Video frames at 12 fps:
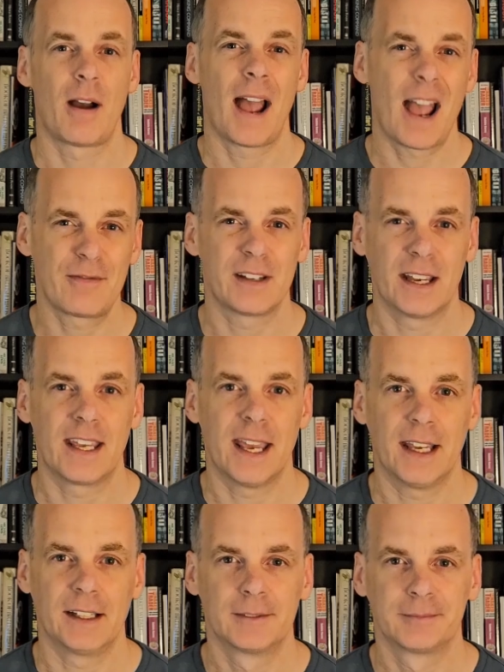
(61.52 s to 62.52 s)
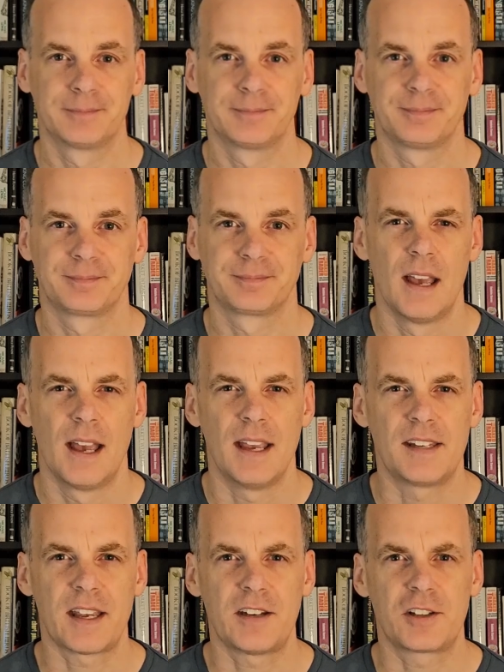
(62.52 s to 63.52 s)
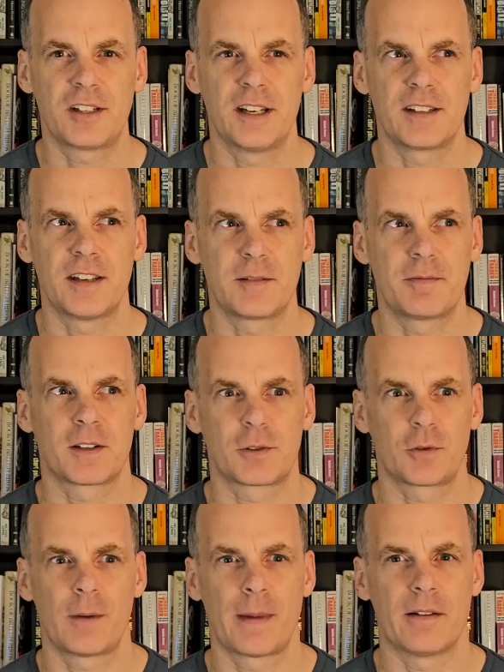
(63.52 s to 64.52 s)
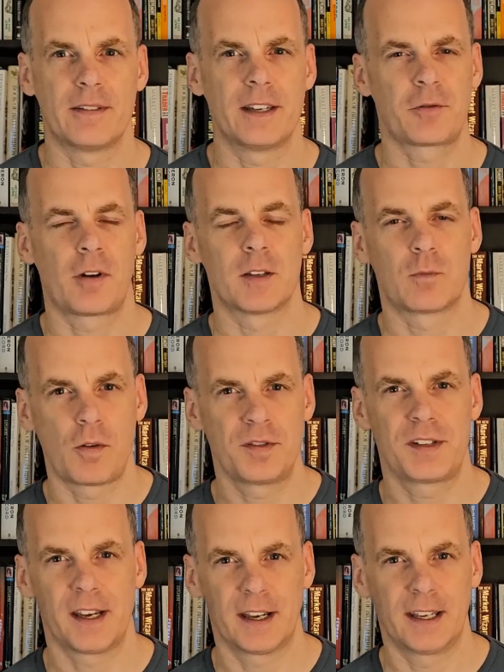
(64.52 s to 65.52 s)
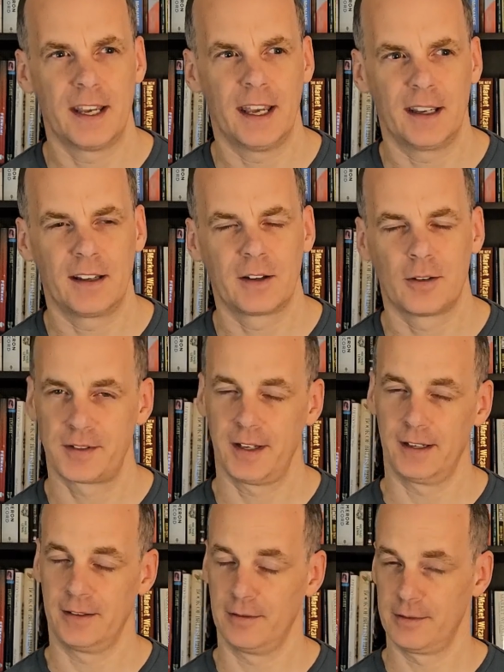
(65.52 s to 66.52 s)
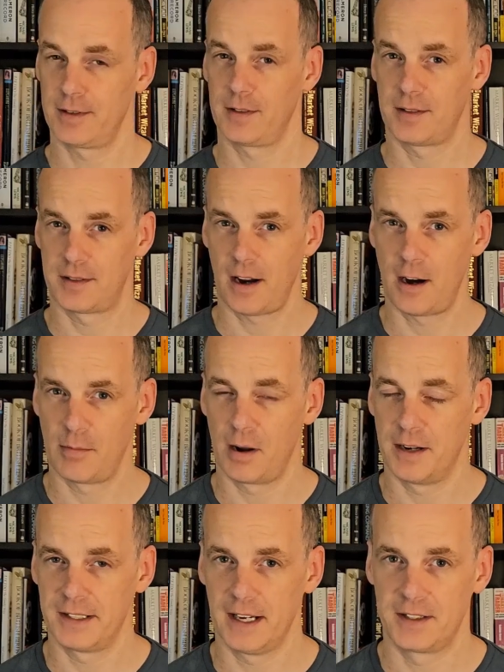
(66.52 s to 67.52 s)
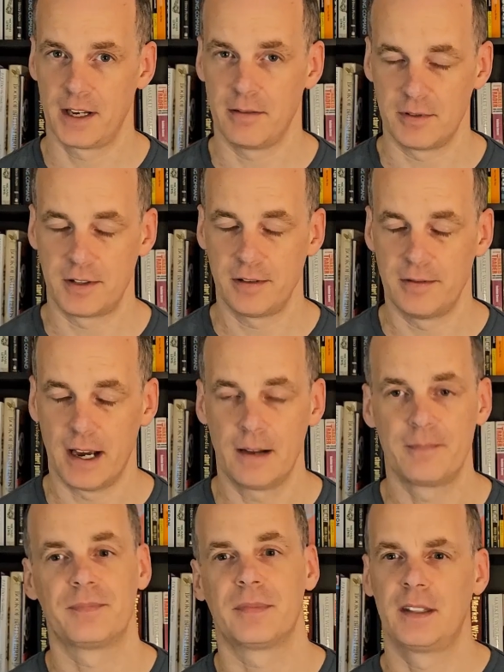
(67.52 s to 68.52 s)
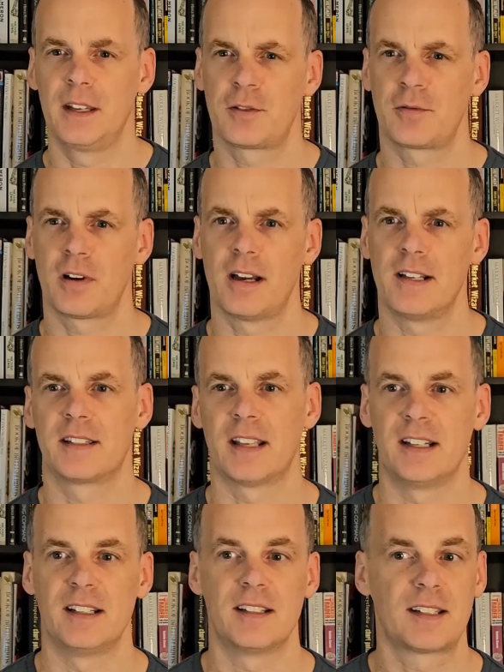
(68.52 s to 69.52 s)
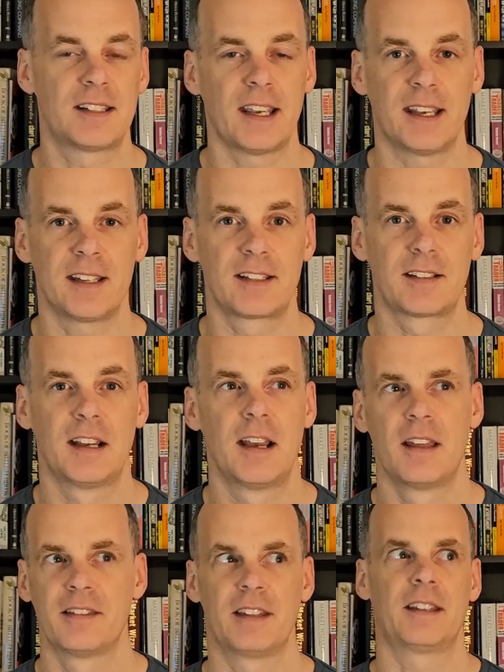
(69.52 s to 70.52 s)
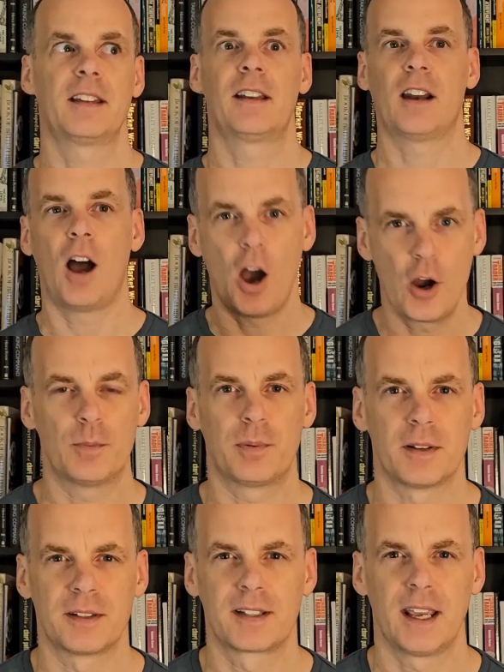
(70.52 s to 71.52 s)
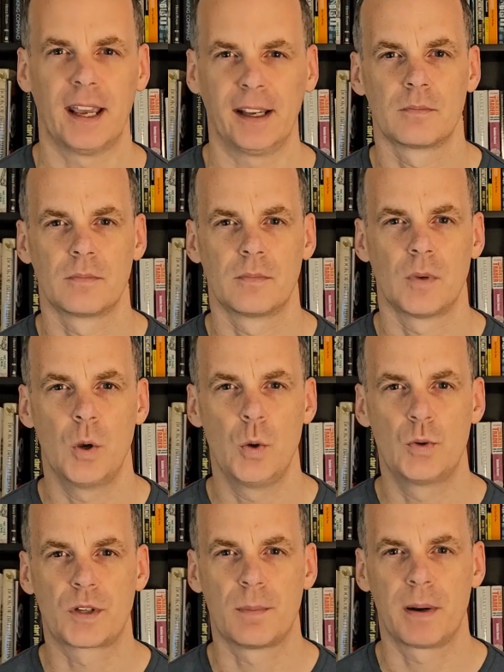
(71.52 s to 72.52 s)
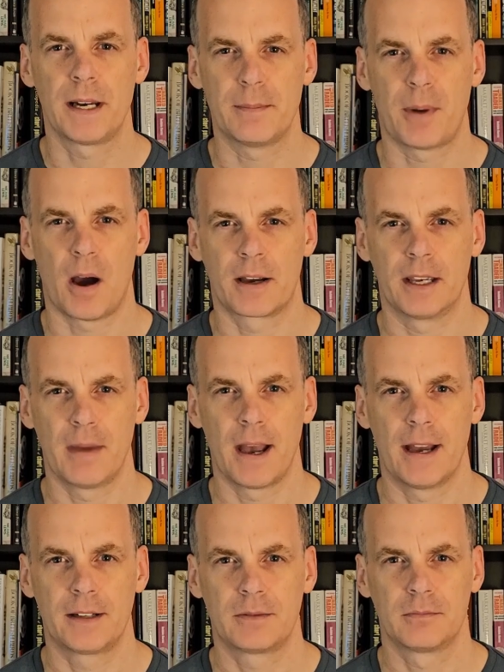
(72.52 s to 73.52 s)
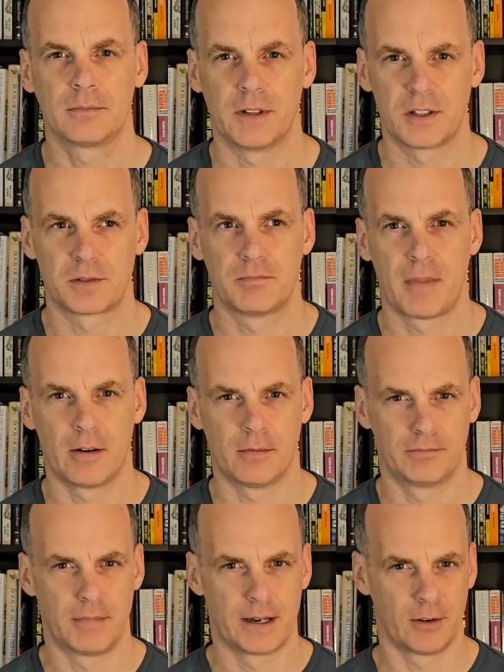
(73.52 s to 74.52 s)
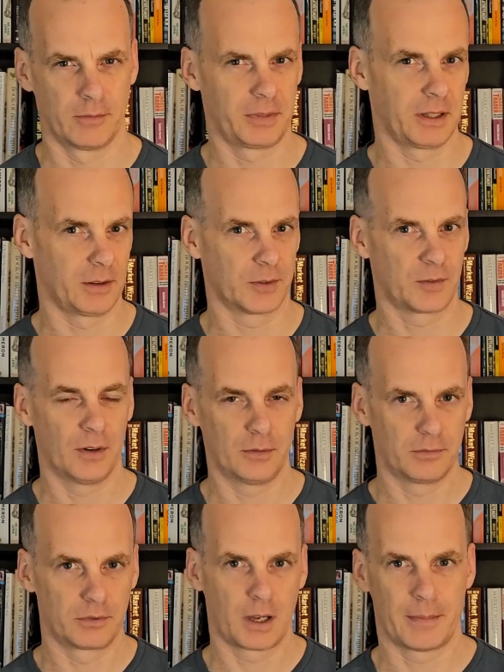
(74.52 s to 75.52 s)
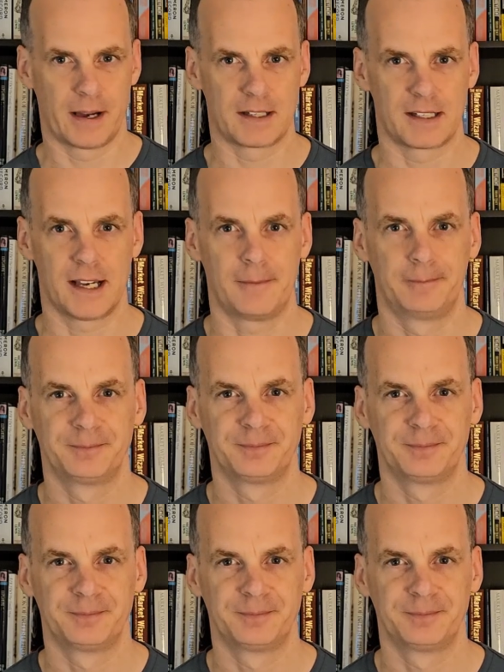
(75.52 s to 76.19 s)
having a king. Essentially, it seems to be a story about the Israelites wanting a king, God saying, no, this is a terrible idea, don't do that. The Israelites then insist. They then get a hopeless king who's completely barking mad, which may or may not be God's fault. We'll come back to that.